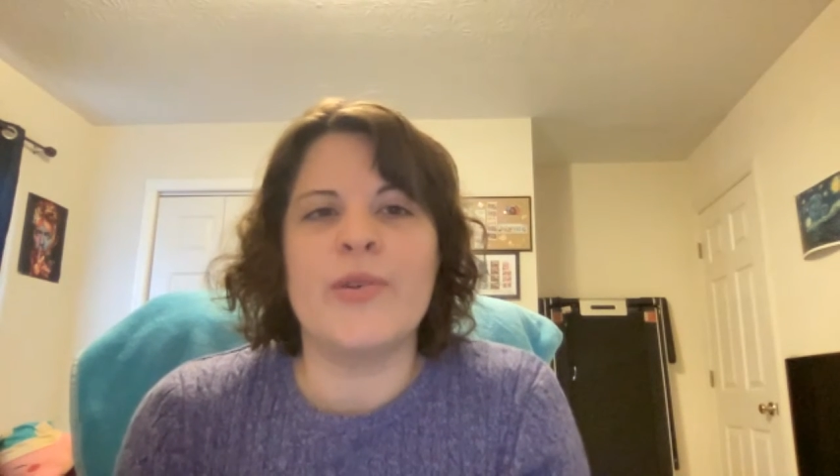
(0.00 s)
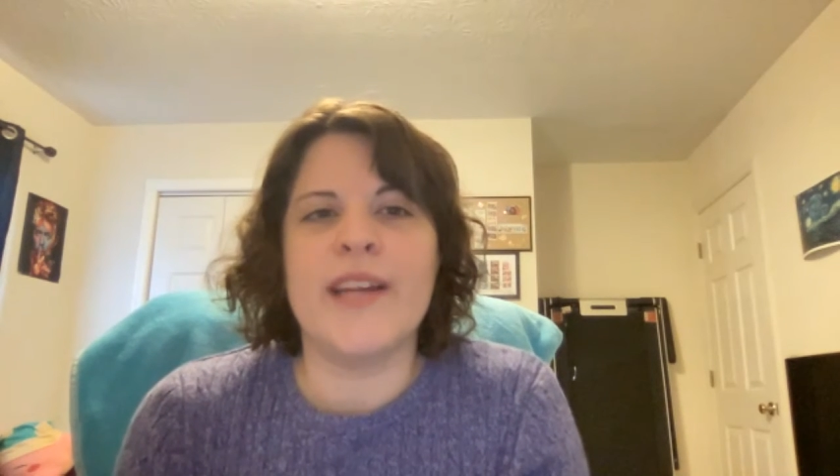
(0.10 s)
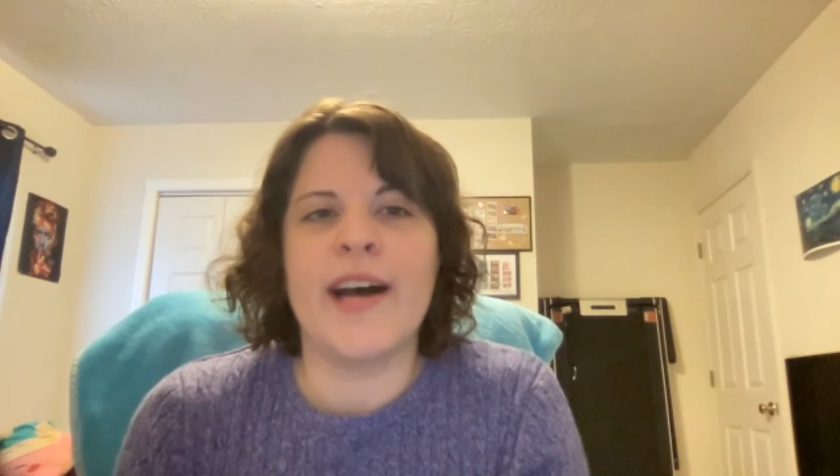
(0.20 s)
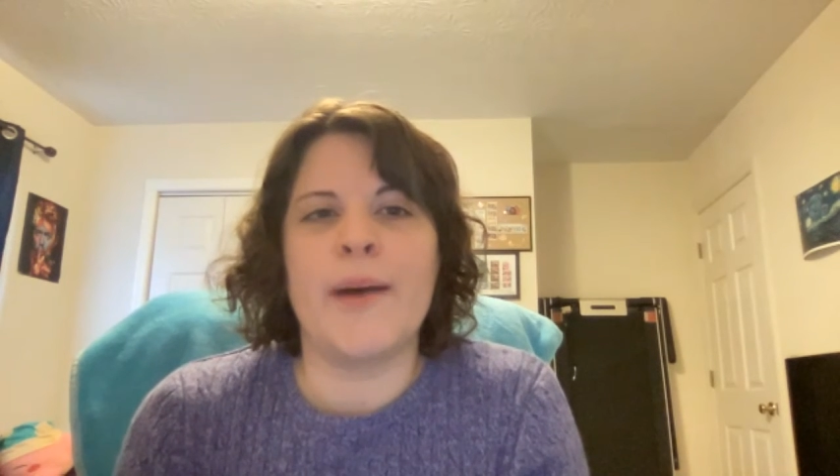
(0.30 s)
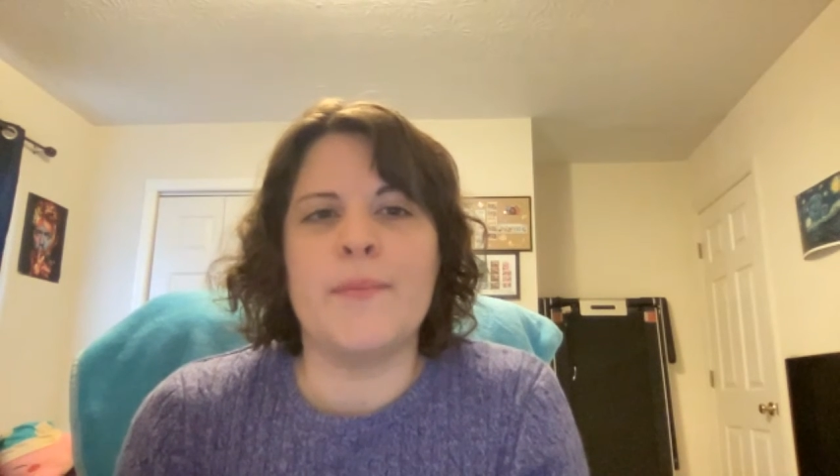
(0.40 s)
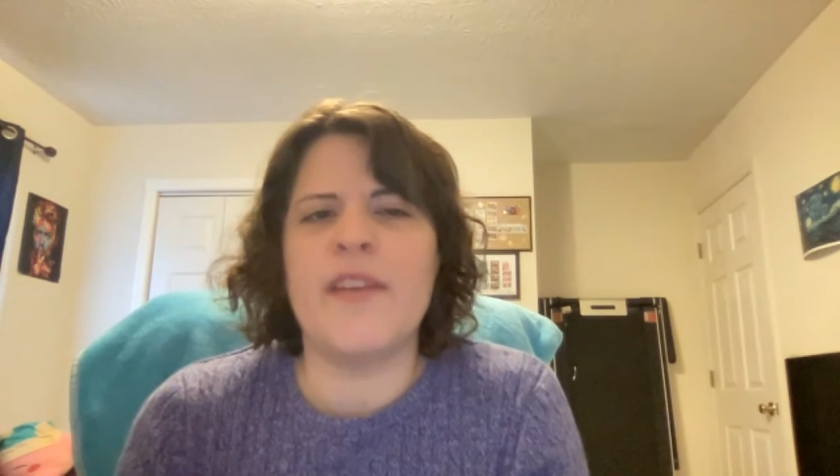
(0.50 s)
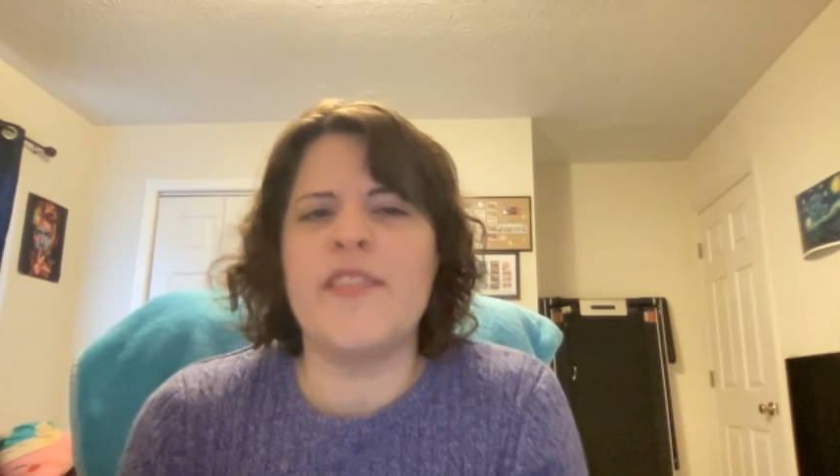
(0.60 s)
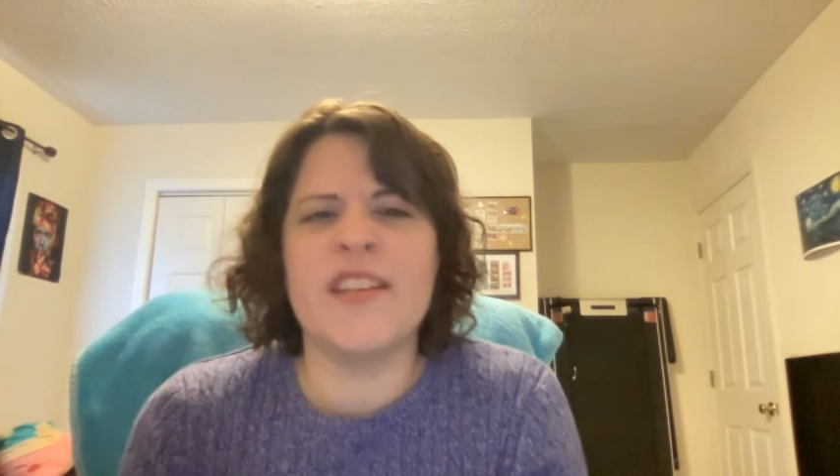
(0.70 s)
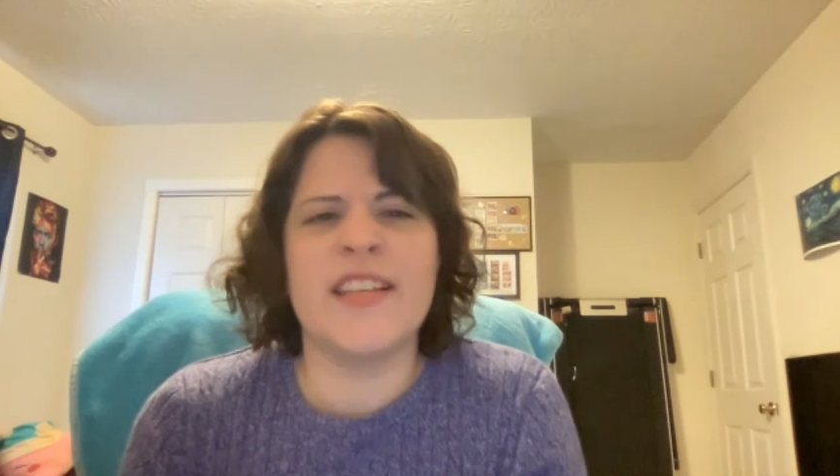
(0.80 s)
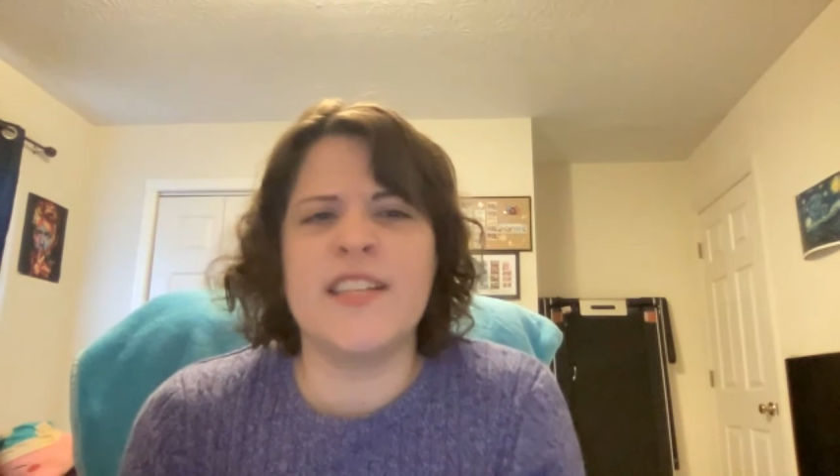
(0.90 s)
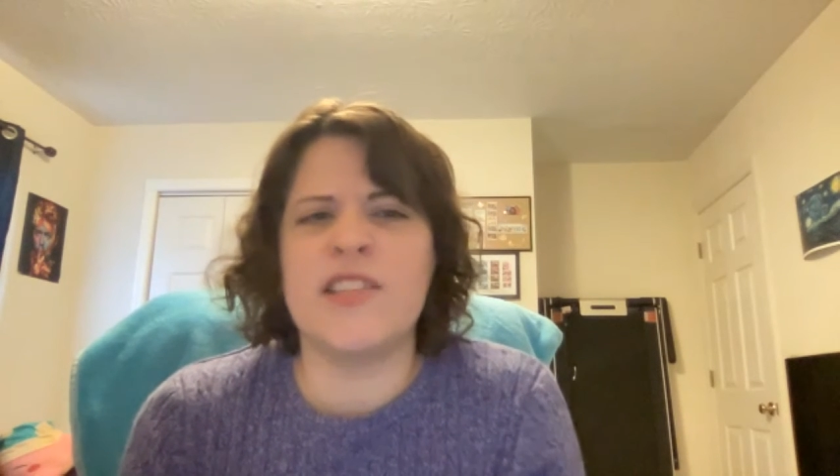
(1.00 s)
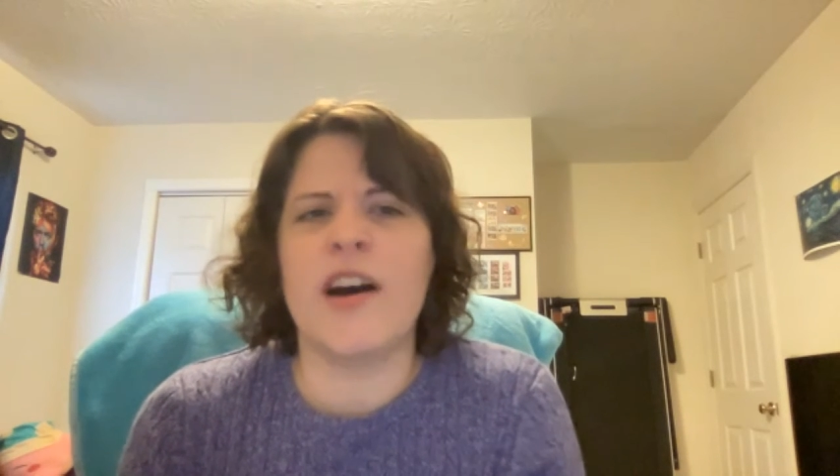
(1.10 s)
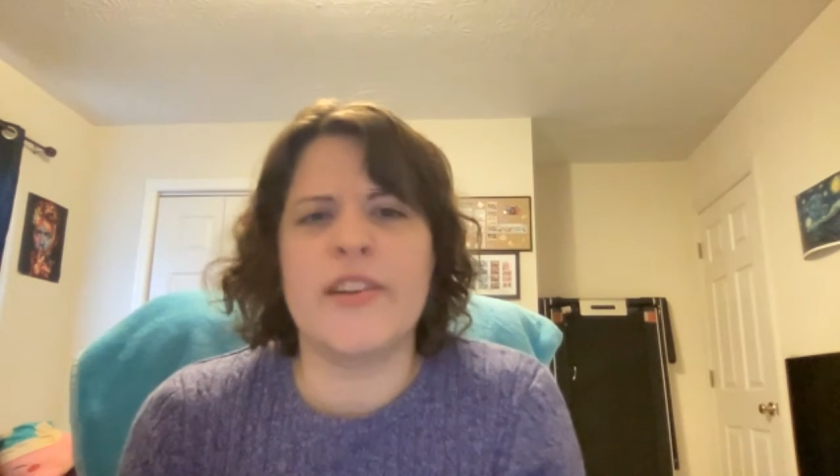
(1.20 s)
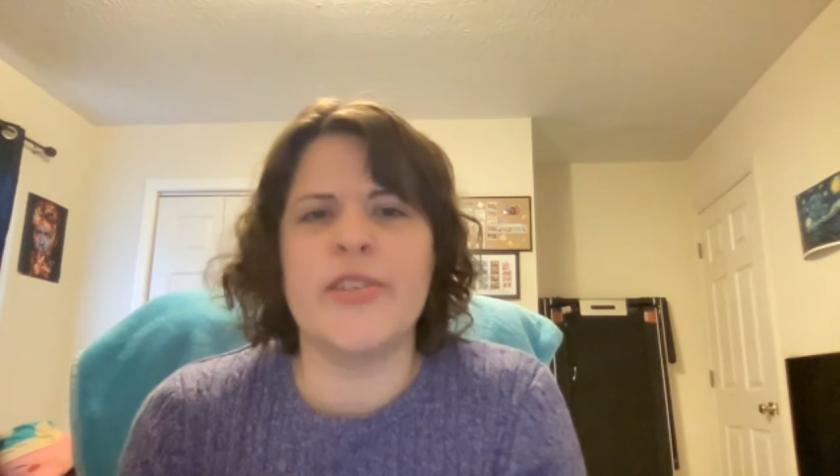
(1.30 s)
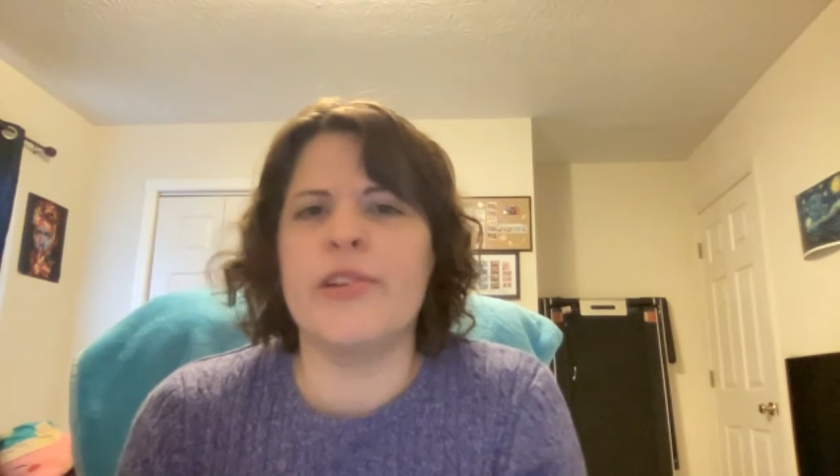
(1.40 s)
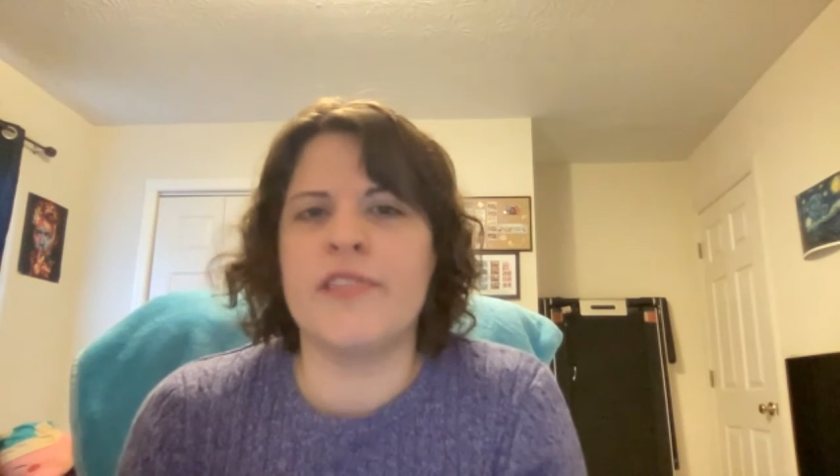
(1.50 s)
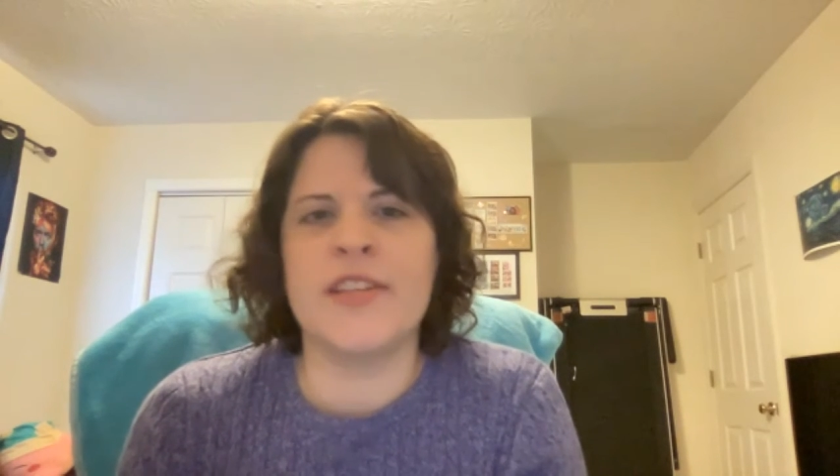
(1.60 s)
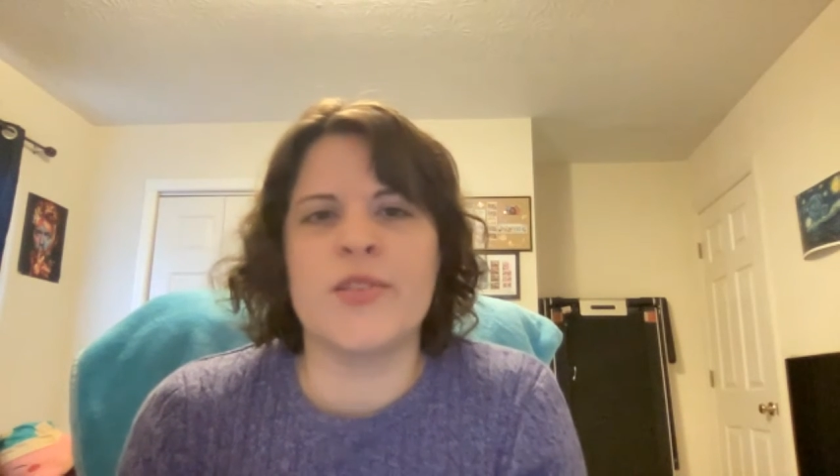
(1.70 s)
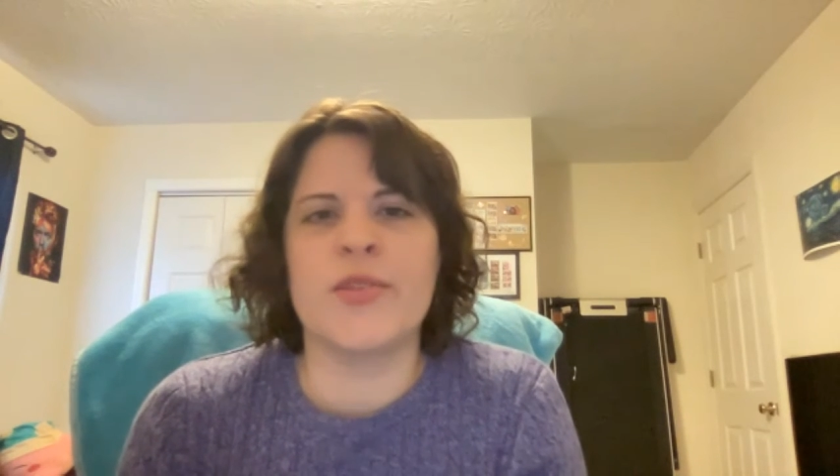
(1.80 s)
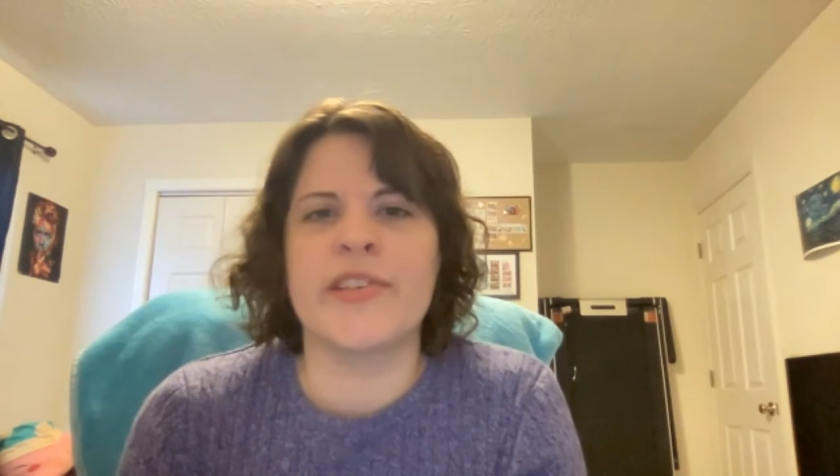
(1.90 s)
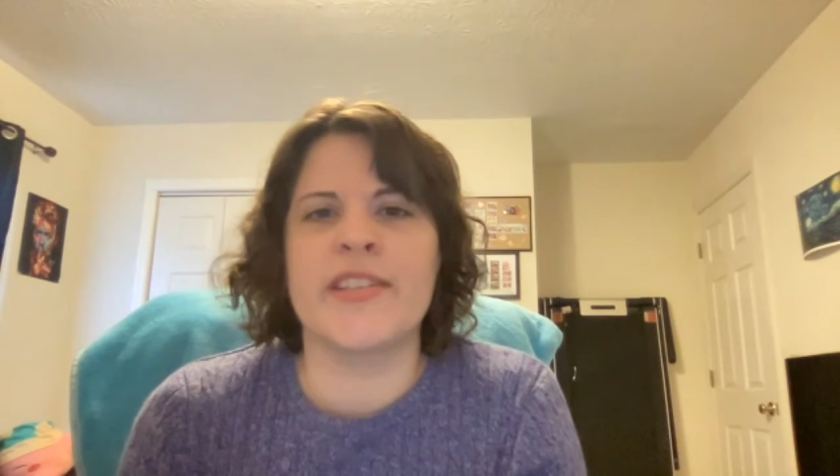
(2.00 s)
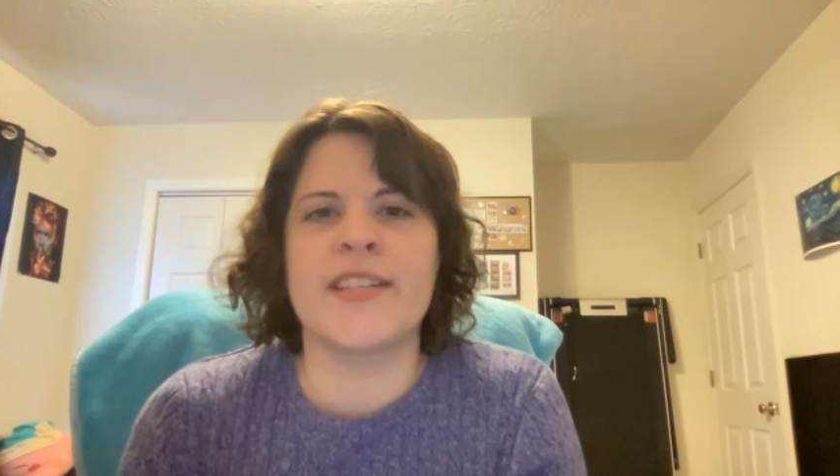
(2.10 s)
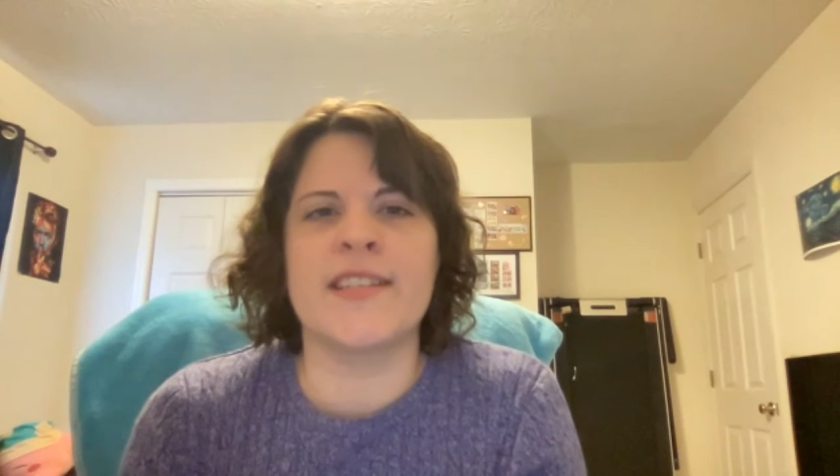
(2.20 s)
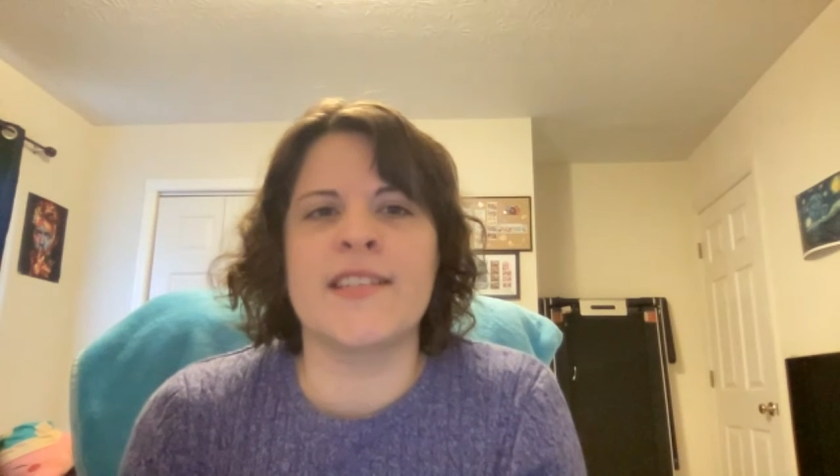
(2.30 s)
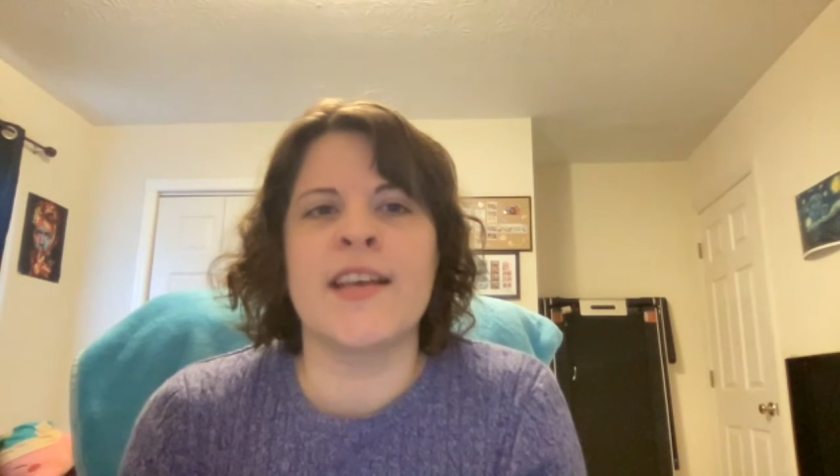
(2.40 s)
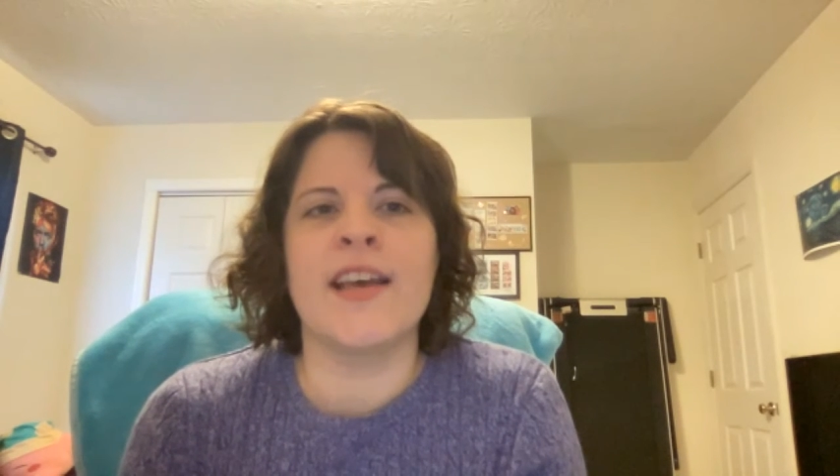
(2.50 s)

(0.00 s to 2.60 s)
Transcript: definitely talk to your resources,